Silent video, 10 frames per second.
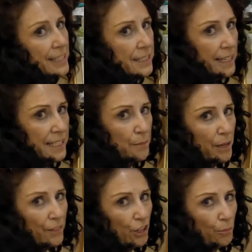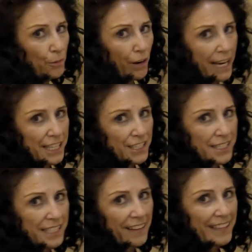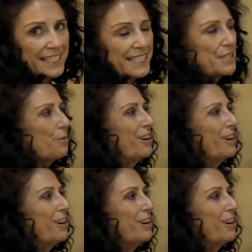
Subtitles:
this needs a bit of an upgrade, doesn't it? This is the